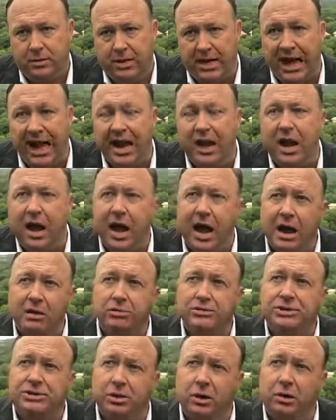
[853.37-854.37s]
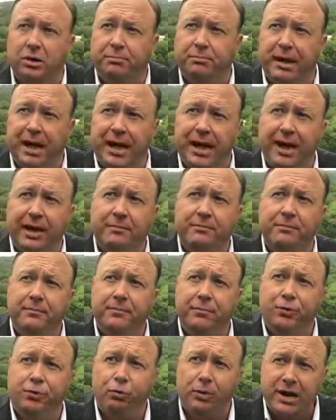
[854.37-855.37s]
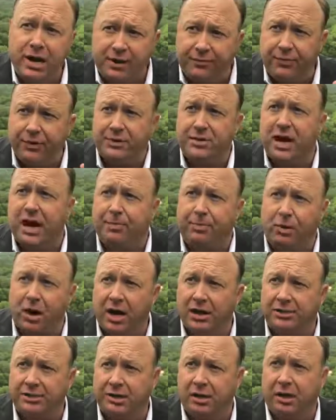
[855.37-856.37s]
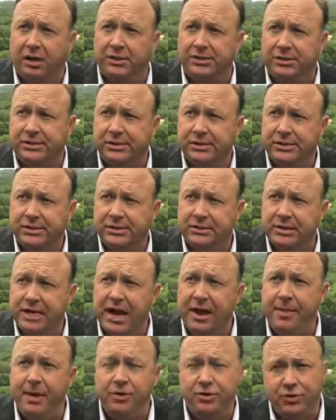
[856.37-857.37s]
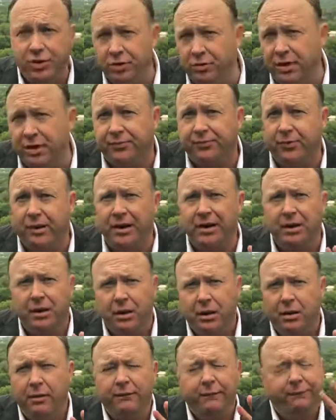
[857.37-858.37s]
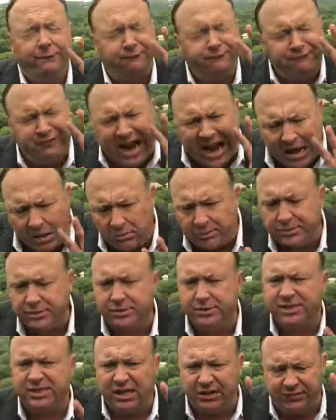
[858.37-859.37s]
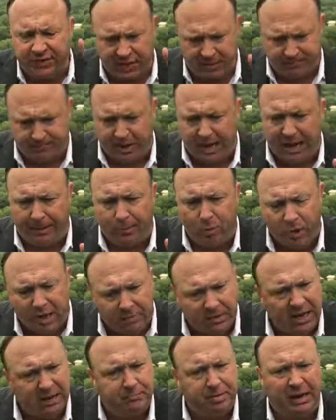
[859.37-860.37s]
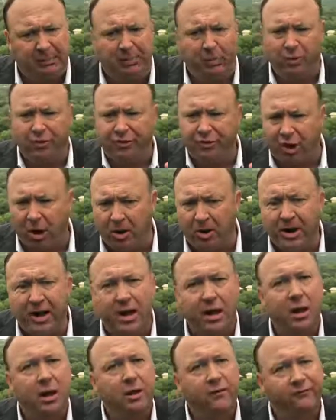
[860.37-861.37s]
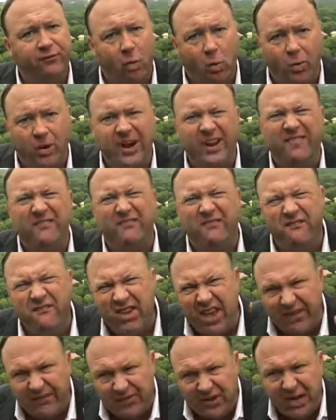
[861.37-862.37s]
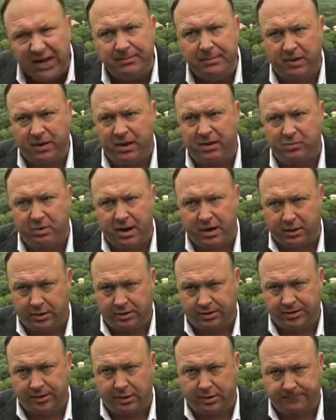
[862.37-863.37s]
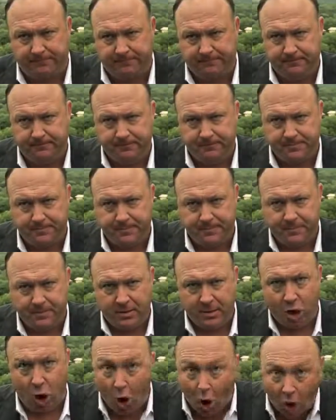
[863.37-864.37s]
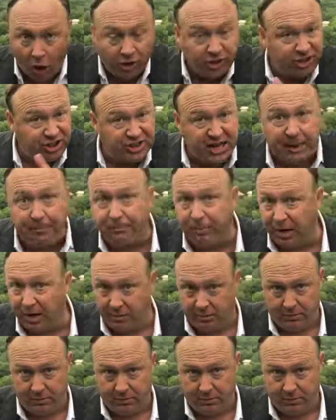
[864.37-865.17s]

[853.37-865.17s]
And I was told by 3 different top rock stars and then 2 different founders of hip hop. We mean people with 30, 40, 50 million records sold. All separate.